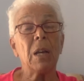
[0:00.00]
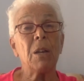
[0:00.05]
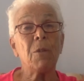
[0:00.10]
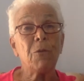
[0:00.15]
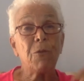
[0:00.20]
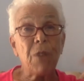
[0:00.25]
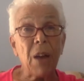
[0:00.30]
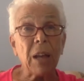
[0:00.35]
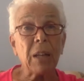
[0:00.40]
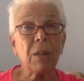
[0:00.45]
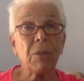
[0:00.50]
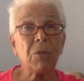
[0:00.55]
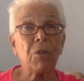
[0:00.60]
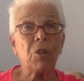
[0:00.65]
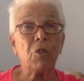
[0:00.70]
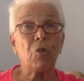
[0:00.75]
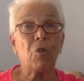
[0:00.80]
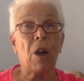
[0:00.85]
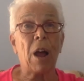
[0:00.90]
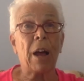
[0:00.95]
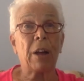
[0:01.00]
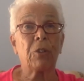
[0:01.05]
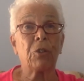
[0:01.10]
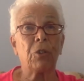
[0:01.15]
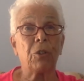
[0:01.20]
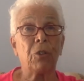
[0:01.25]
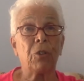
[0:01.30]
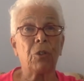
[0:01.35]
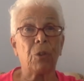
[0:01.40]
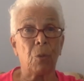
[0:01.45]
effective
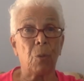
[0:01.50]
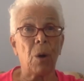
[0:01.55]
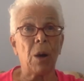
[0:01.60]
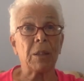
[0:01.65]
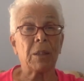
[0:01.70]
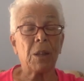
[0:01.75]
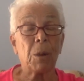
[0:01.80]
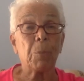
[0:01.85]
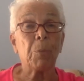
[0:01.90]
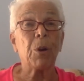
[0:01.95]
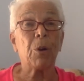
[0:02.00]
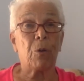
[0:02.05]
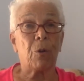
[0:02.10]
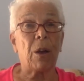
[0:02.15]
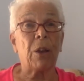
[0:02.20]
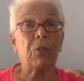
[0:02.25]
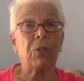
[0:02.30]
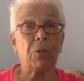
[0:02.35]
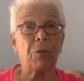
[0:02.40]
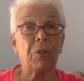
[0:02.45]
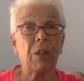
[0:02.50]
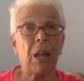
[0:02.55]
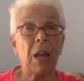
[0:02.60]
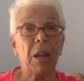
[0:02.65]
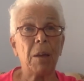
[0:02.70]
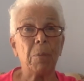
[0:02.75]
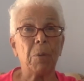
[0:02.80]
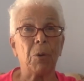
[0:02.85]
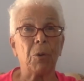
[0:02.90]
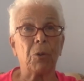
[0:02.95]
contractions are what? They're progressive
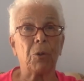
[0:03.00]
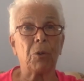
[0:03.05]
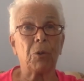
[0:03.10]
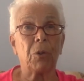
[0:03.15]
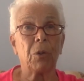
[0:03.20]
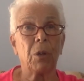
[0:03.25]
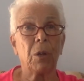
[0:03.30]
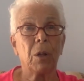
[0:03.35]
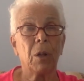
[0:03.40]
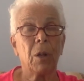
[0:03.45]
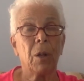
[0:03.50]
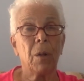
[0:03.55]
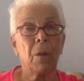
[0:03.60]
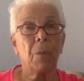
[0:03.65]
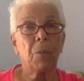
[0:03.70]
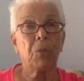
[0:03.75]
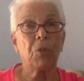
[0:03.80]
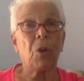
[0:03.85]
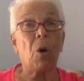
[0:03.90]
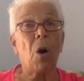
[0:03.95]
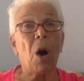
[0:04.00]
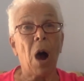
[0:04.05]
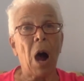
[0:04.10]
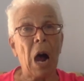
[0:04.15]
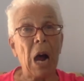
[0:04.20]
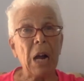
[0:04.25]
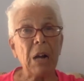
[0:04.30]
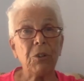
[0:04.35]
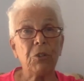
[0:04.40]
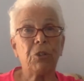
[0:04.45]
labors. So
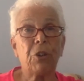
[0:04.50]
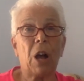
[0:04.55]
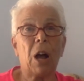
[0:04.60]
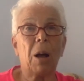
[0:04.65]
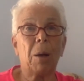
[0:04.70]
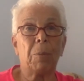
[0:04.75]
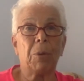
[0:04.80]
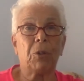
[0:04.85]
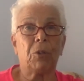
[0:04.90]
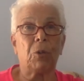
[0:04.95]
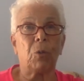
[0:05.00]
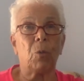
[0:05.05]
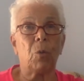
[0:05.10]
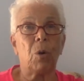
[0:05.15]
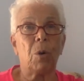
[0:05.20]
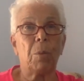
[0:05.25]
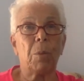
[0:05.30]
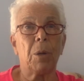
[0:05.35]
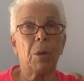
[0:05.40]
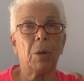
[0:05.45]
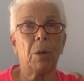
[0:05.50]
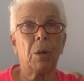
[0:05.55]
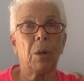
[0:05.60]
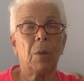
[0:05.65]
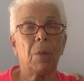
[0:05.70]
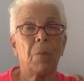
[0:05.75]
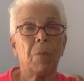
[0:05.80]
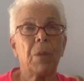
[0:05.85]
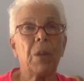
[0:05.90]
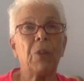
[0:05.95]
our job as a woman
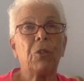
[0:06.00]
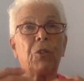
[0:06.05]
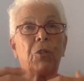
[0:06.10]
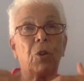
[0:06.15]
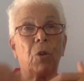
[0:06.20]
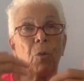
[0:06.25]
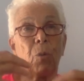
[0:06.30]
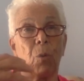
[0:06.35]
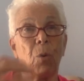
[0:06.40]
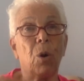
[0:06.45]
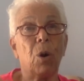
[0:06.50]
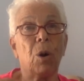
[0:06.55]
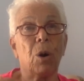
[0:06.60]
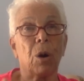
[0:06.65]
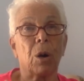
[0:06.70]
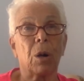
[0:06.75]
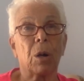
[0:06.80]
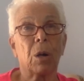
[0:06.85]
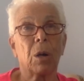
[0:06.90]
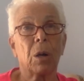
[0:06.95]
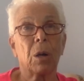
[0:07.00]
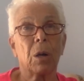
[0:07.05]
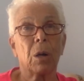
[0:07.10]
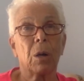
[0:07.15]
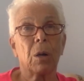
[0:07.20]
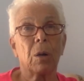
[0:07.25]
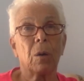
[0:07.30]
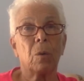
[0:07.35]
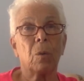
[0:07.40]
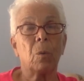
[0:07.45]
is to work
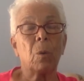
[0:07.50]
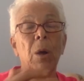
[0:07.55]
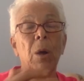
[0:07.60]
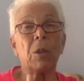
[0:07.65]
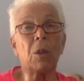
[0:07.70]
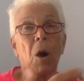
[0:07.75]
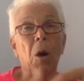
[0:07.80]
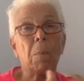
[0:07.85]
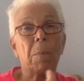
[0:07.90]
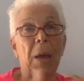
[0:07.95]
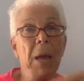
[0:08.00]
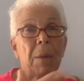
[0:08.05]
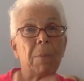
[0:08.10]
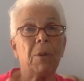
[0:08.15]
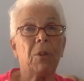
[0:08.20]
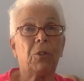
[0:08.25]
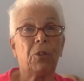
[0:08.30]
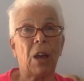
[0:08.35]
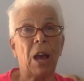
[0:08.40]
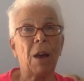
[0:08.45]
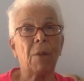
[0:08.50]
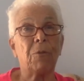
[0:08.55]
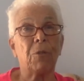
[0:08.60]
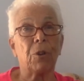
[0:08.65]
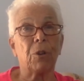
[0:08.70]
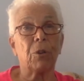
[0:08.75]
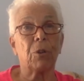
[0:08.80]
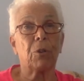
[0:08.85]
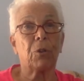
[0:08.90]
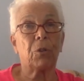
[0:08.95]
with our baby's
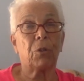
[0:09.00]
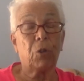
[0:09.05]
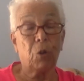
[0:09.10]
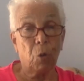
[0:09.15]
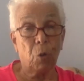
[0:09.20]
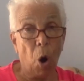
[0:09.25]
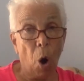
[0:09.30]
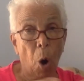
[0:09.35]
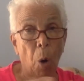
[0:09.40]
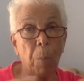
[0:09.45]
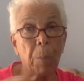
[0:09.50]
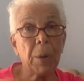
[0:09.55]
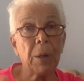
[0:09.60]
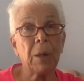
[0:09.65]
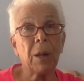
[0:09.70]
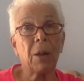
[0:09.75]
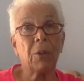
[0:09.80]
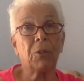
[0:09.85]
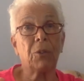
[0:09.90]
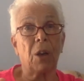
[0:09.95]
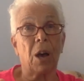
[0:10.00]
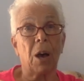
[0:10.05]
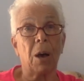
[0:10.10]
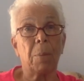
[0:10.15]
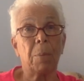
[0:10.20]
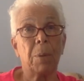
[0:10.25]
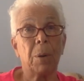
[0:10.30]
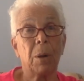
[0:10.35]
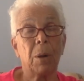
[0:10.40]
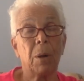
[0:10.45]
efforts to open us
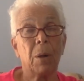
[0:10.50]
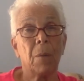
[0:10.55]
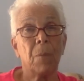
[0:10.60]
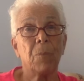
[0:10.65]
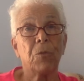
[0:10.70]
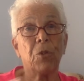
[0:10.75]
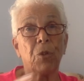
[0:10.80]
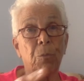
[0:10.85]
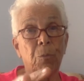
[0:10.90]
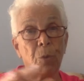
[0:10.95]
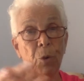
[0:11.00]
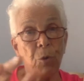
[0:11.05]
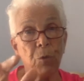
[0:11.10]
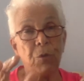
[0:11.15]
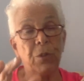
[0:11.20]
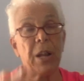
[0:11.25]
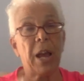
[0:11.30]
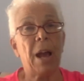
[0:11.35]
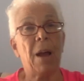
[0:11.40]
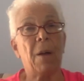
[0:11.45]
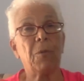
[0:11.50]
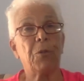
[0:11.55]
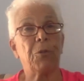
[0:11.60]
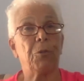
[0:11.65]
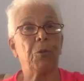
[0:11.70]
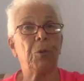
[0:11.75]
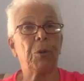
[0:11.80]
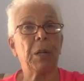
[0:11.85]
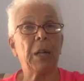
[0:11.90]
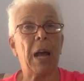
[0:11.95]
up to move down
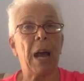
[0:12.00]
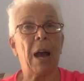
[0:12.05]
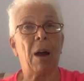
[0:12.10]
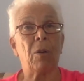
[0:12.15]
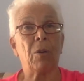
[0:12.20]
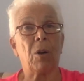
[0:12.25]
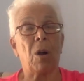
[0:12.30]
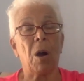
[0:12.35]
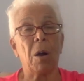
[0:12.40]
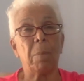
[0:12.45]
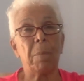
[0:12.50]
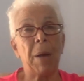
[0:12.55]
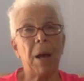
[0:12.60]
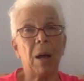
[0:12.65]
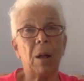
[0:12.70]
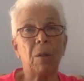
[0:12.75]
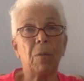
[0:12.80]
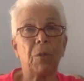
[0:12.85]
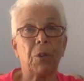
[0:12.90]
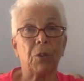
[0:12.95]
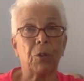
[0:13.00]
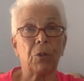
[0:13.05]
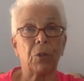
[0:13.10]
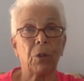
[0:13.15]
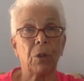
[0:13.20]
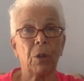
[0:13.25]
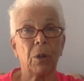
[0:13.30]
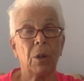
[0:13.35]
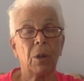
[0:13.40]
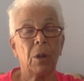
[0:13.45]
through and out our
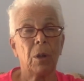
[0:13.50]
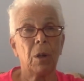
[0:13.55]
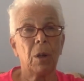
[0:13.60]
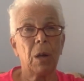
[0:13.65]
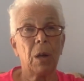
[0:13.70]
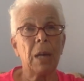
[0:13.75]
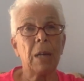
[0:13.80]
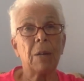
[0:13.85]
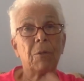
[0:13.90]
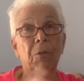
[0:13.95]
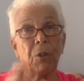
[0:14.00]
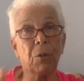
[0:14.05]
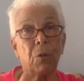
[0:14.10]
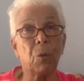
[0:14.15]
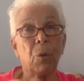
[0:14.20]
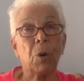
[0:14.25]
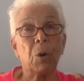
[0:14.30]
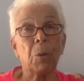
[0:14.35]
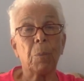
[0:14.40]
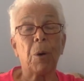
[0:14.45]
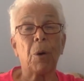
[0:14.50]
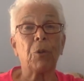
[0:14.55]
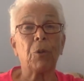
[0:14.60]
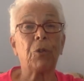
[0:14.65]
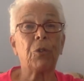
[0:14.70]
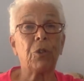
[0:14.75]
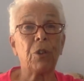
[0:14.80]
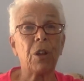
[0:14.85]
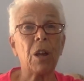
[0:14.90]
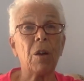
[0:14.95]
pelvis. And if it were
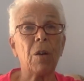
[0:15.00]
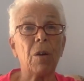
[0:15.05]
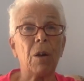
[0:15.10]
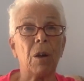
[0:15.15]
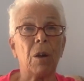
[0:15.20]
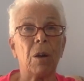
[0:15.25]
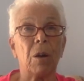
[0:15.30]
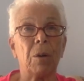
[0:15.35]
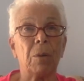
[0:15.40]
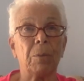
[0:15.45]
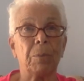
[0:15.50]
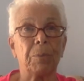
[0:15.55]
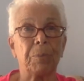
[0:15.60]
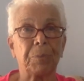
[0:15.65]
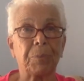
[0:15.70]
posterior,